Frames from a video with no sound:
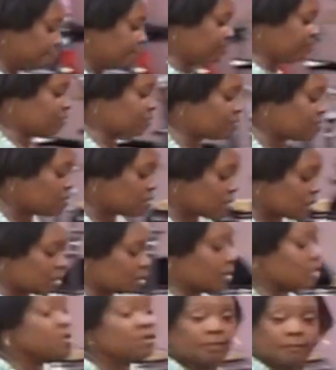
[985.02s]

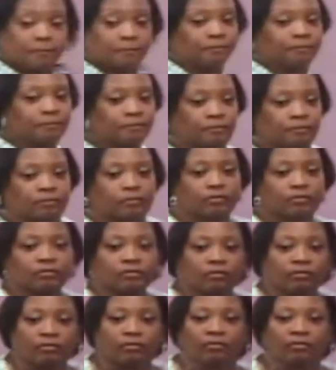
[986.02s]
[no speech]